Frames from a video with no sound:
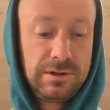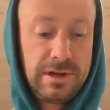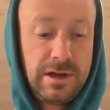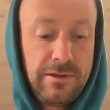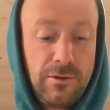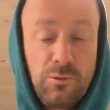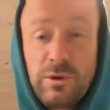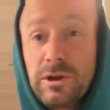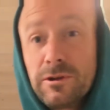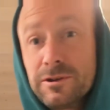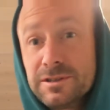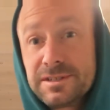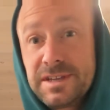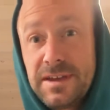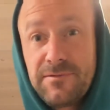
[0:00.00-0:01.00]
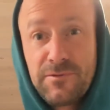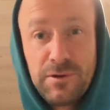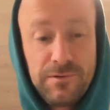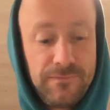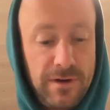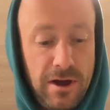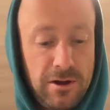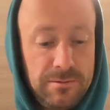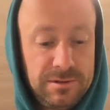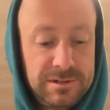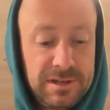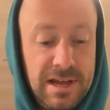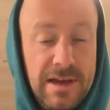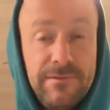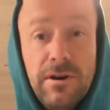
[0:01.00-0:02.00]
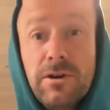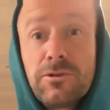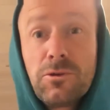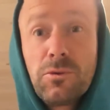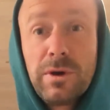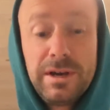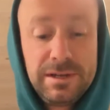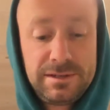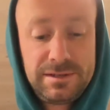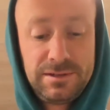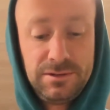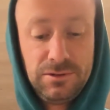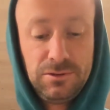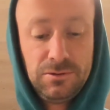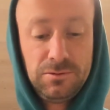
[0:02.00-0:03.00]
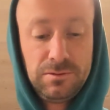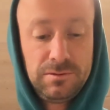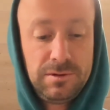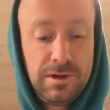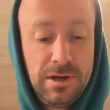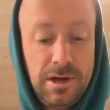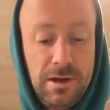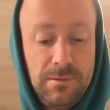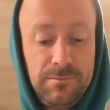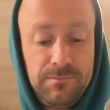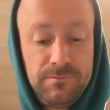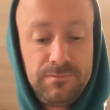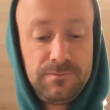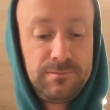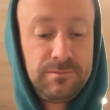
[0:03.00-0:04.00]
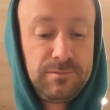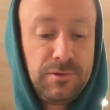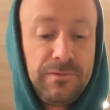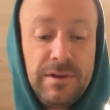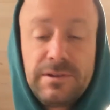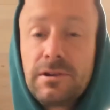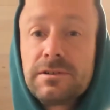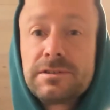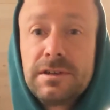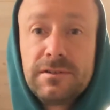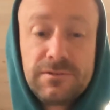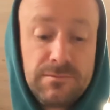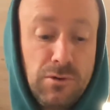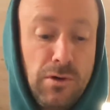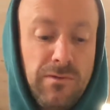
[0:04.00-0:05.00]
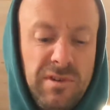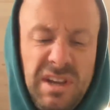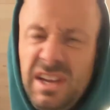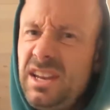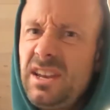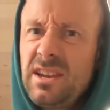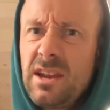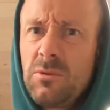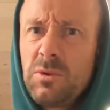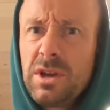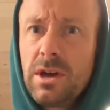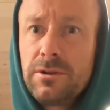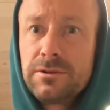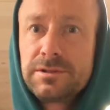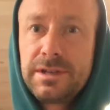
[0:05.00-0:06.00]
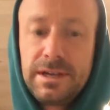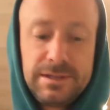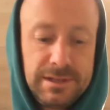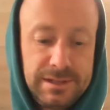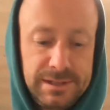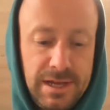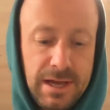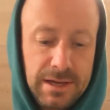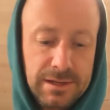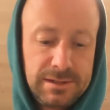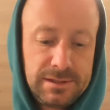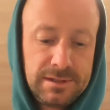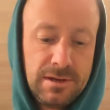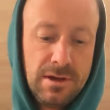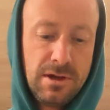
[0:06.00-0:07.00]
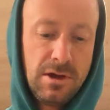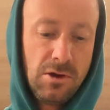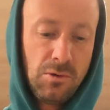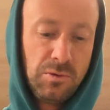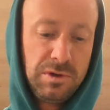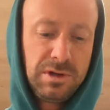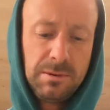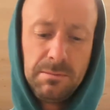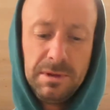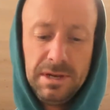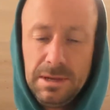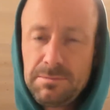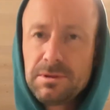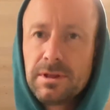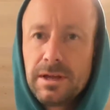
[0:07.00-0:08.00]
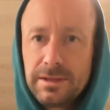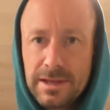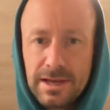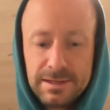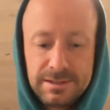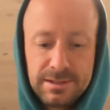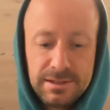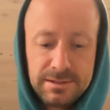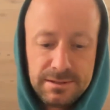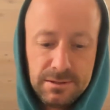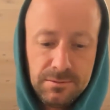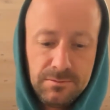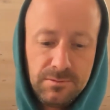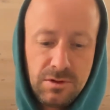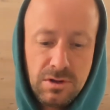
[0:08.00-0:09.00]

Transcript: Now that we are in safer environments and have other ways to prevent ourselves from overheating, and we understand the science, we can manipulate that system